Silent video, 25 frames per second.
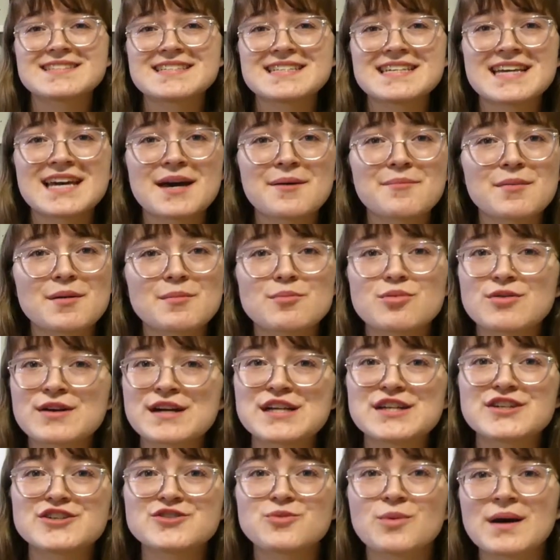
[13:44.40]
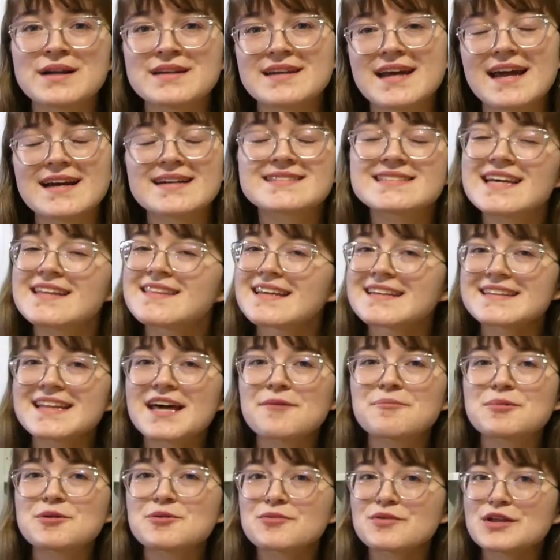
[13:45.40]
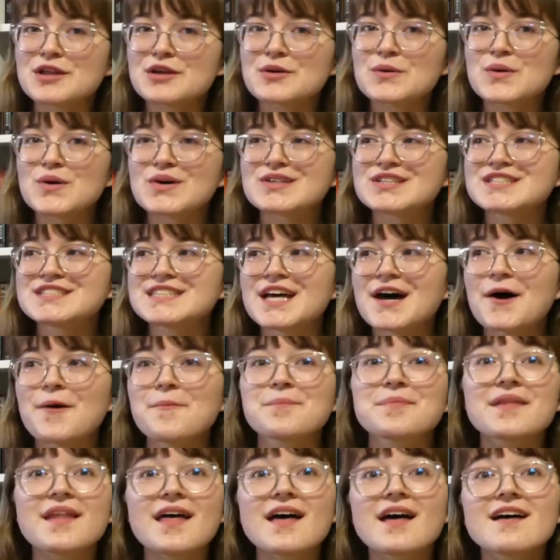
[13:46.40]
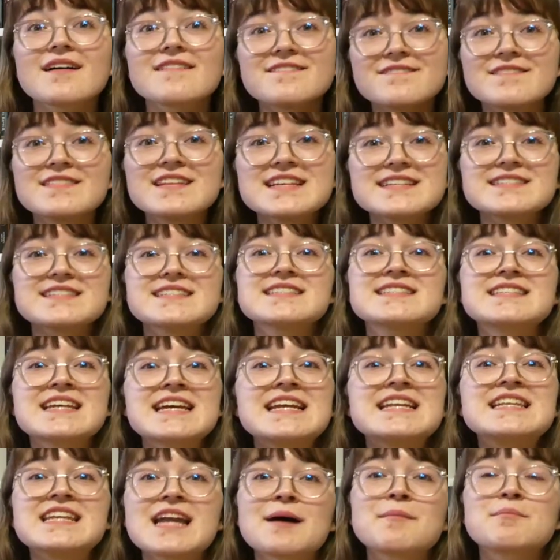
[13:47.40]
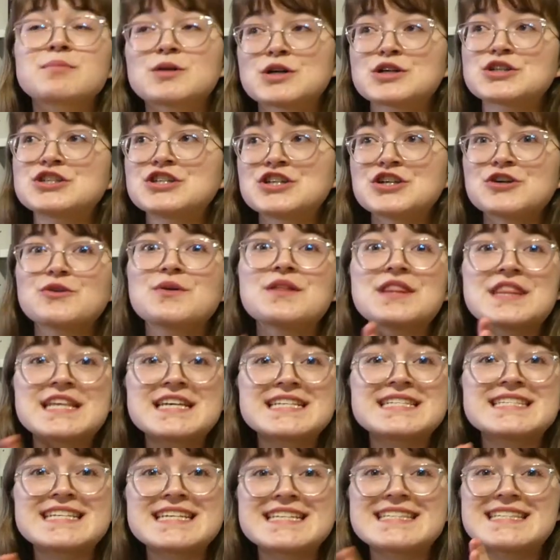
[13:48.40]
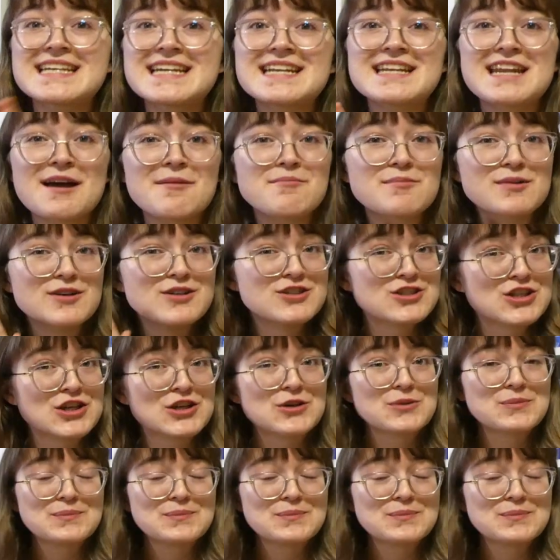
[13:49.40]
see him preach one day, because I think that'd be really cool. So, this is in number two. And